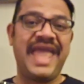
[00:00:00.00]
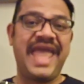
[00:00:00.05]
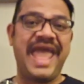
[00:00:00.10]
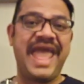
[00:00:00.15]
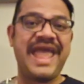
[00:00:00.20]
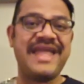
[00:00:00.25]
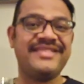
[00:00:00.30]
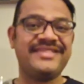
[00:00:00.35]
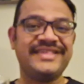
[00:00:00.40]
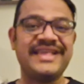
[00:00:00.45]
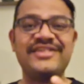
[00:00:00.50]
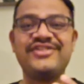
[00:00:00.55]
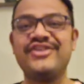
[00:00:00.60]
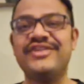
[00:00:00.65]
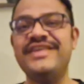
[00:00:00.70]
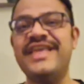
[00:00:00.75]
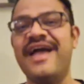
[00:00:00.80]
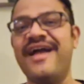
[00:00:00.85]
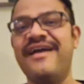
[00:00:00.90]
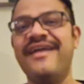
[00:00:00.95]
at such a
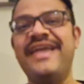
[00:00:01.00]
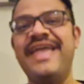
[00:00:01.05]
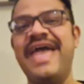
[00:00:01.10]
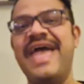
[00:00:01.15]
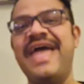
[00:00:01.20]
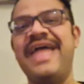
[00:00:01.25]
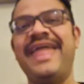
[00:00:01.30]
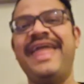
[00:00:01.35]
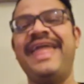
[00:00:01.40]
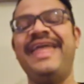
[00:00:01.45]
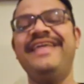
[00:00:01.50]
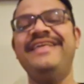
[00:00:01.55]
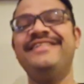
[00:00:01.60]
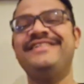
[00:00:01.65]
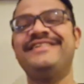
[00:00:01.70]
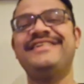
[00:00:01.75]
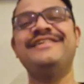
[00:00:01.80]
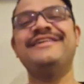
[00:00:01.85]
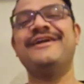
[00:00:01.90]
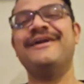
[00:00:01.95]
young
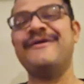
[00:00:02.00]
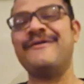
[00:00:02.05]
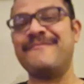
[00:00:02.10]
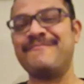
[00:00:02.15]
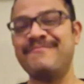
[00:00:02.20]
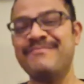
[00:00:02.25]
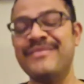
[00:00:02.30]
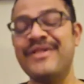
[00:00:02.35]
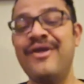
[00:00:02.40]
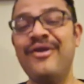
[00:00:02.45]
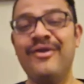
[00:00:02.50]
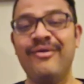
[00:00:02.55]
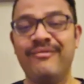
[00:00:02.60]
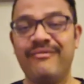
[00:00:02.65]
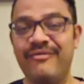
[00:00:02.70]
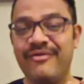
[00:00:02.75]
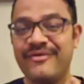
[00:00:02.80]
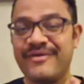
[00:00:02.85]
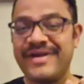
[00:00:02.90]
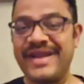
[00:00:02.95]
age.
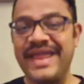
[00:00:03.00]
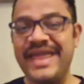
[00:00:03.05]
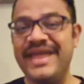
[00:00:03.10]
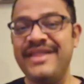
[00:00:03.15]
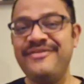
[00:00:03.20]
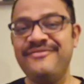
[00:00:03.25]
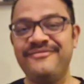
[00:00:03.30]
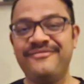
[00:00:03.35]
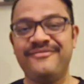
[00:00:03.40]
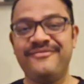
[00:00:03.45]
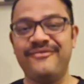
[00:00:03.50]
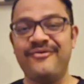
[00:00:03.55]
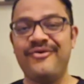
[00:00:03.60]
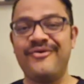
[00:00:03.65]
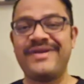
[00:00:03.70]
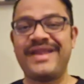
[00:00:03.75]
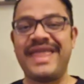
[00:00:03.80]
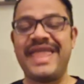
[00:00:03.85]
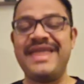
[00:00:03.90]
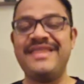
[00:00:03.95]
We're in
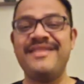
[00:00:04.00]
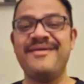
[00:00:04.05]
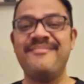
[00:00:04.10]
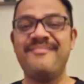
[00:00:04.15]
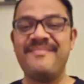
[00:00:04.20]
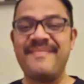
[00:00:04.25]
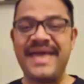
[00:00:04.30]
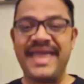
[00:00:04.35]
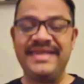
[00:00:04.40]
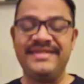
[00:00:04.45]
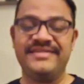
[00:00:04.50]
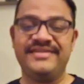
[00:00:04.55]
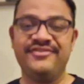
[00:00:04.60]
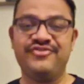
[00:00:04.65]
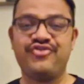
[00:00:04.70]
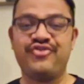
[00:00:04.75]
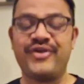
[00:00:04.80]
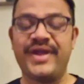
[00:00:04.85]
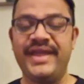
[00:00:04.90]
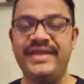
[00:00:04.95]
for an amazing
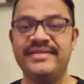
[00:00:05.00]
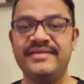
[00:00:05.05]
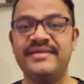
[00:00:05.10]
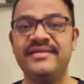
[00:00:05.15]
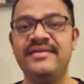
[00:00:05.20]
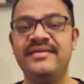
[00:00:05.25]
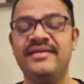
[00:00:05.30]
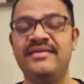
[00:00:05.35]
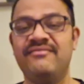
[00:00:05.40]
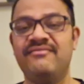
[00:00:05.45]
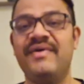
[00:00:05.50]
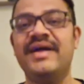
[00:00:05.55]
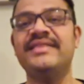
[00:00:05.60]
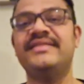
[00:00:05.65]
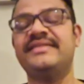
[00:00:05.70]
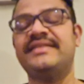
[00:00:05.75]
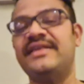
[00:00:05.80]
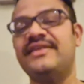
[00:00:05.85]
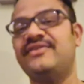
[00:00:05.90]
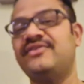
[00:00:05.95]
treat
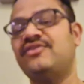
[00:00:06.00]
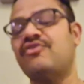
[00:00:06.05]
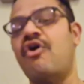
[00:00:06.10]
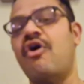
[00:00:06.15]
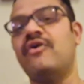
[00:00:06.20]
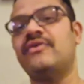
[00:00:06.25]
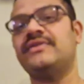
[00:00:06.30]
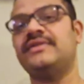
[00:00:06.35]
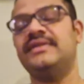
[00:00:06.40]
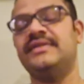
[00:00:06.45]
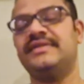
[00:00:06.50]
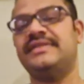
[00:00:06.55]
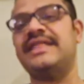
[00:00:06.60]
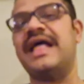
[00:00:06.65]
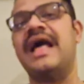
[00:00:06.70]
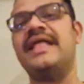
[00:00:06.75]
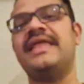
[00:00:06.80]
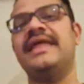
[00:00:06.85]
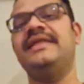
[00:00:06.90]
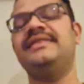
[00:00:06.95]
once their stocks
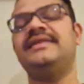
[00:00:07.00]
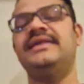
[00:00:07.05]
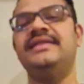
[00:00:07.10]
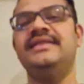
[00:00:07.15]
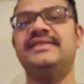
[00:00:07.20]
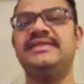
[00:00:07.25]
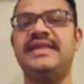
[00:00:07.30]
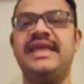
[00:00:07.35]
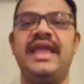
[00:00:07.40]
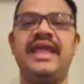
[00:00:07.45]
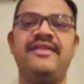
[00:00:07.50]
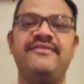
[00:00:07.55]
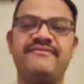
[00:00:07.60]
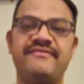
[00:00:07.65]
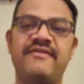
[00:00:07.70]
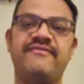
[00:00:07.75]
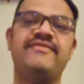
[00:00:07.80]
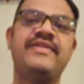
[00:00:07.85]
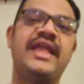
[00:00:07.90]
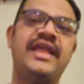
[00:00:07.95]
start hitting 10,
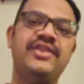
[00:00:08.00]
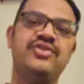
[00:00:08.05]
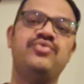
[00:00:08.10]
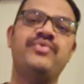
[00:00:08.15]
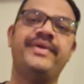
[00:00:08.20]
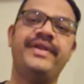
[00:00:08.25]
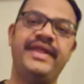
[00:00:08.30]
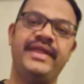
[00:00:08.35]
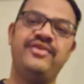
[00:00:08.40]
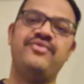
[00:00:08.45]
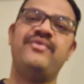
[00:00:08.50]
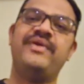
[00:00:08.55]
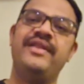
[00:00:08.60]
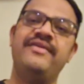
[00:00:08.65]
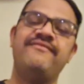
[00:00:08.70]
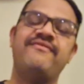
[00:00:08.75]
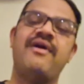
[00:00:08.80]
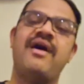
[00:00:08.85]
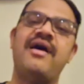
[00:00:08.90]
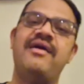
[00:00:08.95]
15, 20,
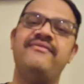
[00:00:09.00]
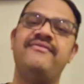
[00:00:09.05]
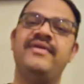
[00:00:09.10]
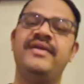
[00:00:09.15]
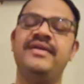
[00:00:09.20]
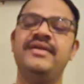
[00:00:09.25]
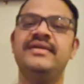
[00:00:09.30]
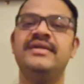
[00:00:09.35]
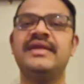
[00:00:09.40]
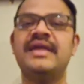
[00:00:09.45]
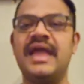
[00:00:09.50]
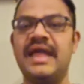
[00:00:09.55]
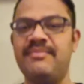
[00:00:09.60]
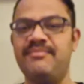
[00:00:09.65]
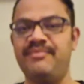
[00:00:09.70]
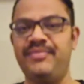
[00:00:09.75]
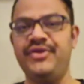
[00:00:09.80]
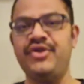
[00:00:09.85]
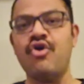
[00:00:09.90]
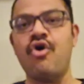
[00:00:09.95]
25
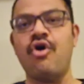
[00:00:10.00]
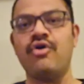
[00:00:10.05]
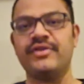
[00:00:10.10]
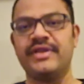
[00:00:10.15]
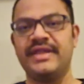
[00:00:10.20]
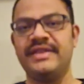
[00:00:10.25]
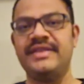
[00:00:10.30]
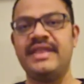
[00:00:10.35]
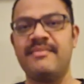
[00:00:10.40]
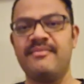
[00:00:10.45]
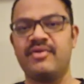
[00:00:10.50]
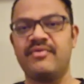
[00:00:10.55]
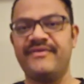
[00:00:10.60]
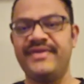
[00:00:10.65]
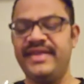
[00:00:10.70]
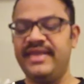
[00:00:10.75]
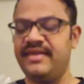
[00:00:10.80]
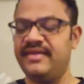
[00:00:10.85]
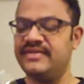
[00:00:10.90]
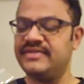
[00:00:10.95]
and beyond in a number of
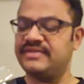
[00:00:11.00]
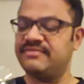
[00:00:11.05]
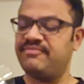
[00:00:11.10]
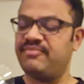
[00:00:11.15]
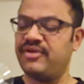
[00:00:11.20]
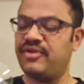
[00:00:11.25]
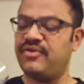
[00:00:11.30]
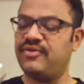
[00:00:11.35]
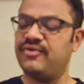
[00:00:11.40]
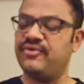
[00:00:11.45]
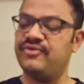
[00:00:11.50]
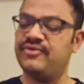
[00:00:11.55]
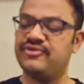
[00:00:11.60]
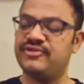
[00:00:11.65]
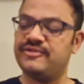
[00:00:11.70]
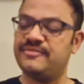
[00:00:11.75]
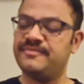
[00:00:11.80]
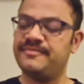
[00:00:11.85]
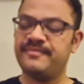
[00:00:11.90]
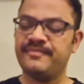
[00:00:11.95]
years, because